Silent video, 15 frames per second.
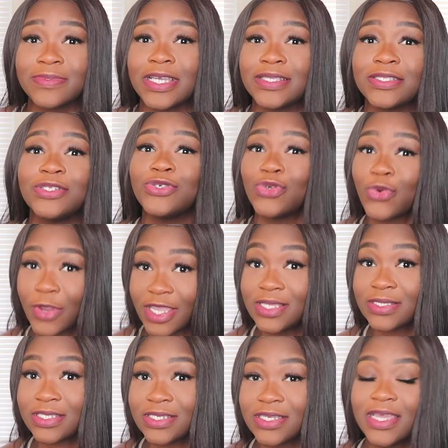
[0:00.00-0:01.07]
That's a little
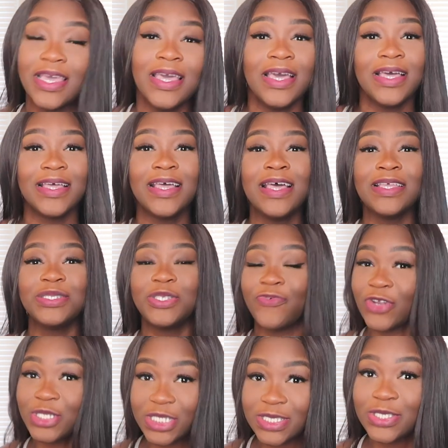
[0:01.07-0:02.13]
crazy
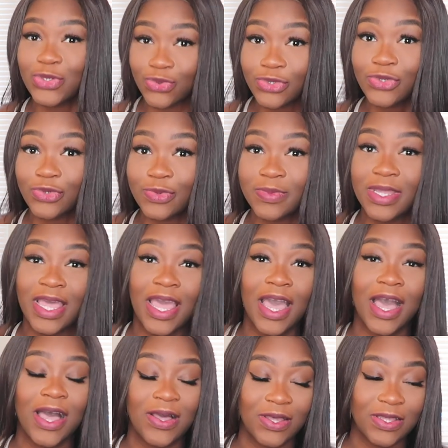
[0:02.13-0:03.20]
for just a room.
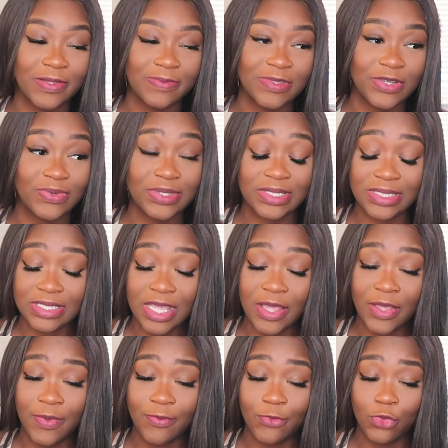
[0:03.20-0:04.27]
There was
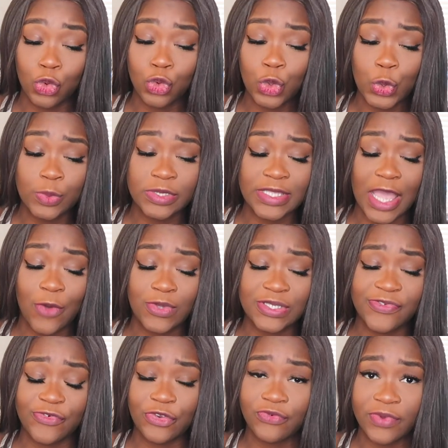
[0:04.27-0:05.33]
some rooms that
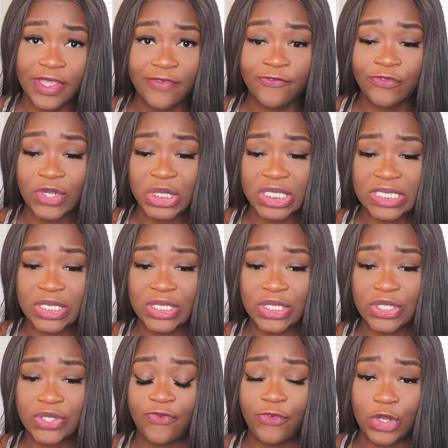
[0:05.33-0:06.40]
was for rent for
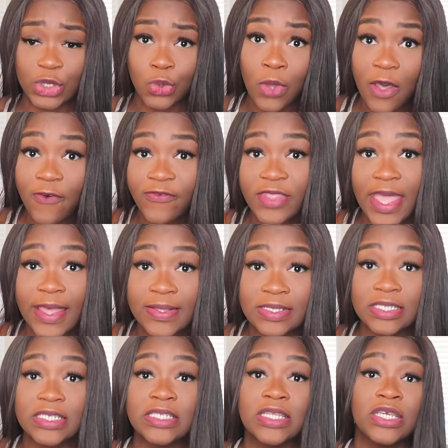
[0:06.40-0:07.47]

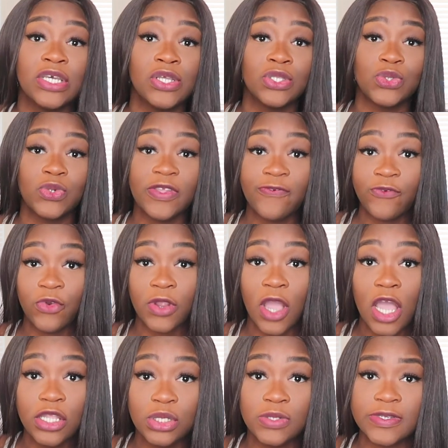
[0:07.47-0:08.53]
$12,000,
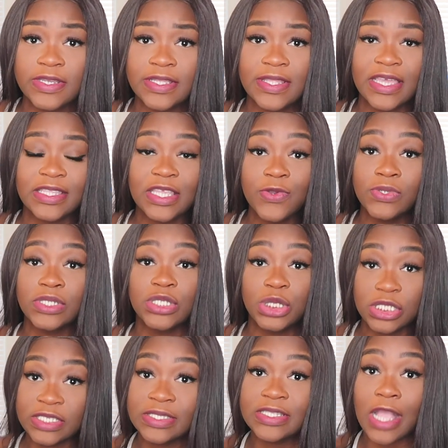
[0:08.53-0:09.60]
$2,400. Like, there was
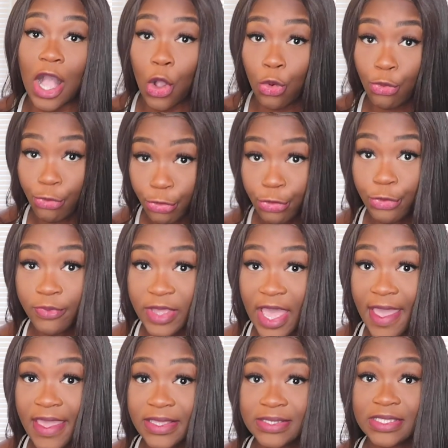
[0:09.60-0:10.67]
just a room,
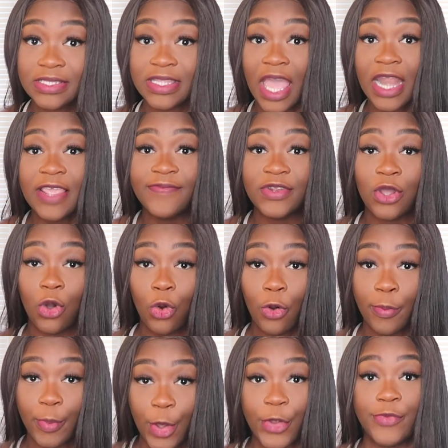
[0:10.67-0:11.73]
guys, not even a
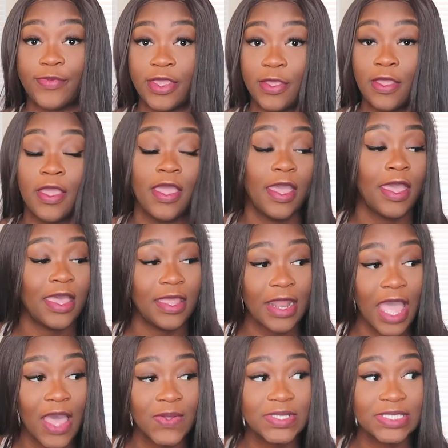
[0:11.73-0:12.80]
whole apartment. And
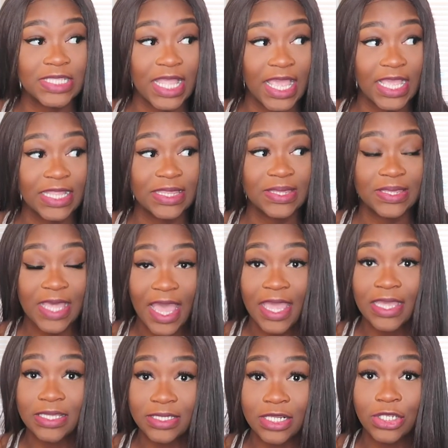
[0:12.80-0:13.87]
I was like,
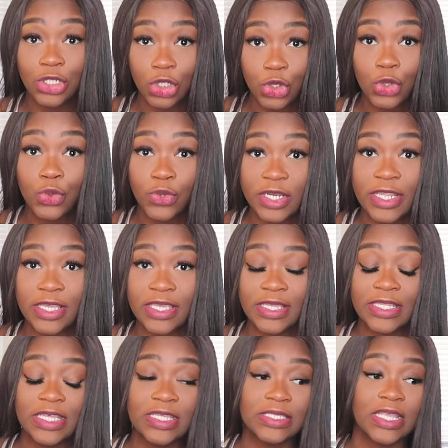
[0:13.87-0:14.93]
that is a little
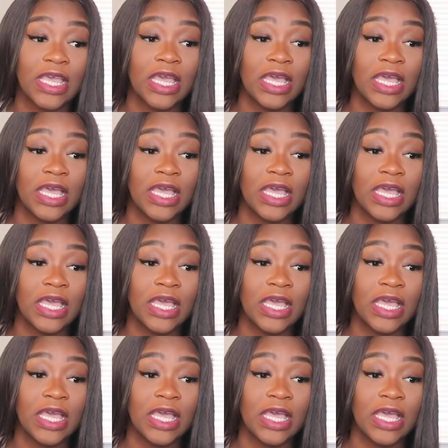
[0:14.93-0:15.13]
ridiculous.